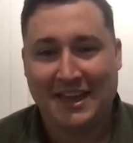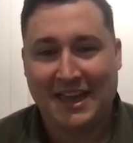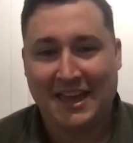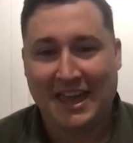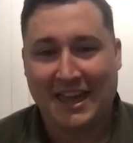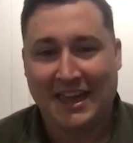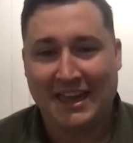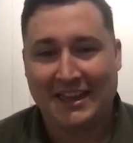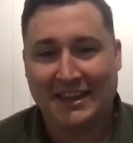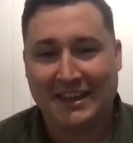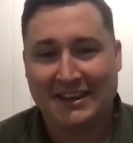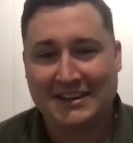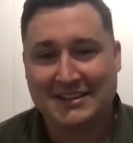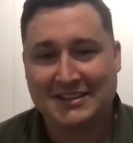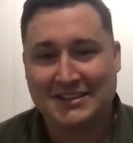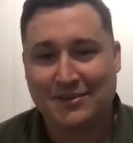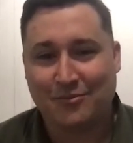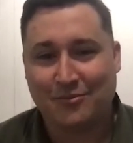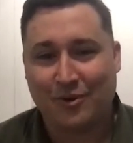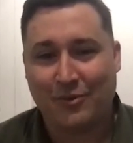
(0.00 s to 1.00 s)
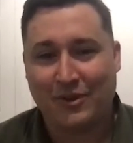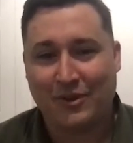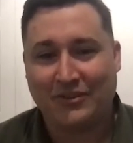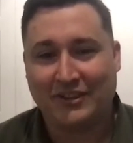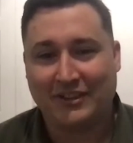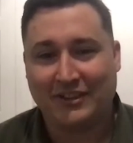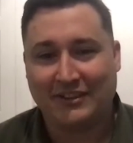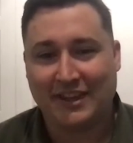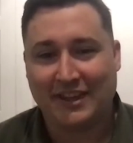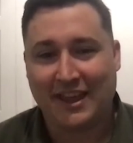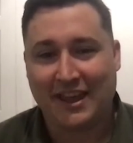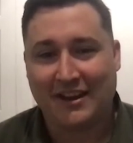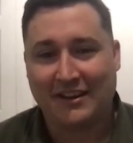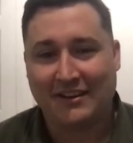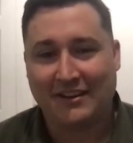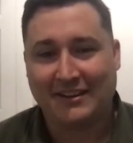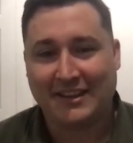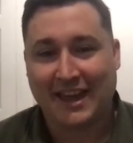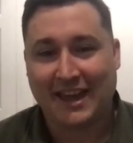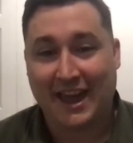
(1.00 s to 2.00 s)
And when we sit
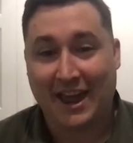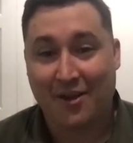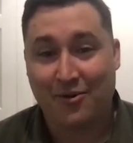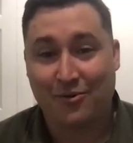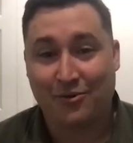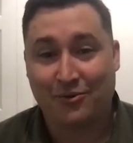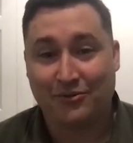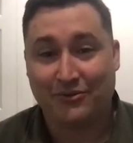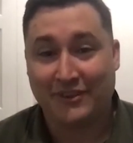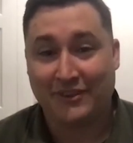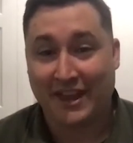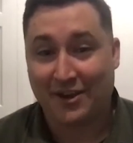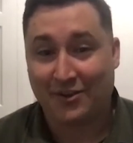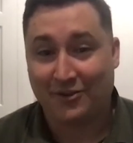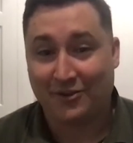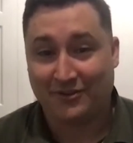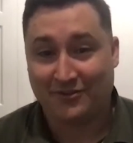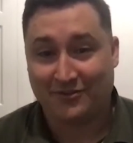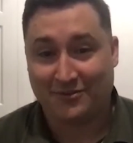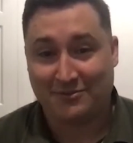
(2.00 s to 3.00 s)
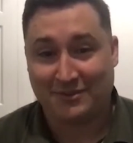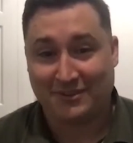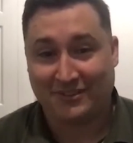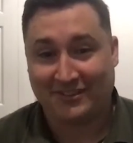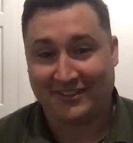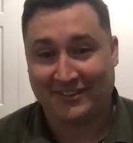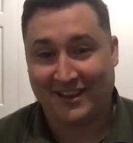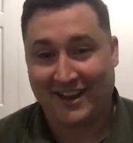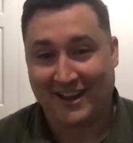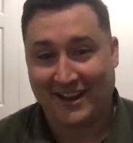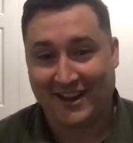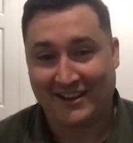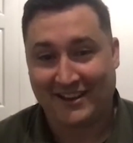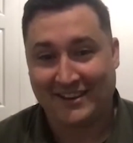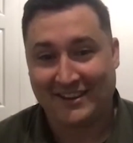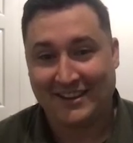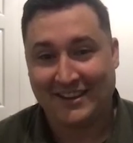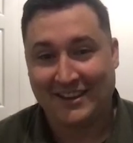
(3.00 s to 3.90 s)
down, Carol nails it from the start.